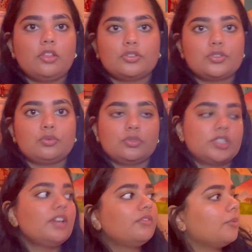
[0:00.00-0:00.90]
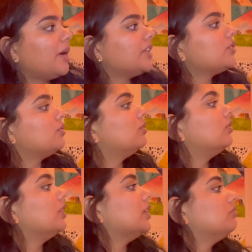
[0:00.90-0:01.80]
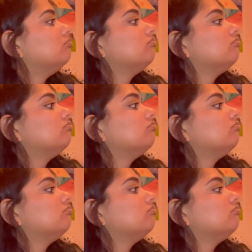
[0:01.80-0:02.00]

other school stuff from high school and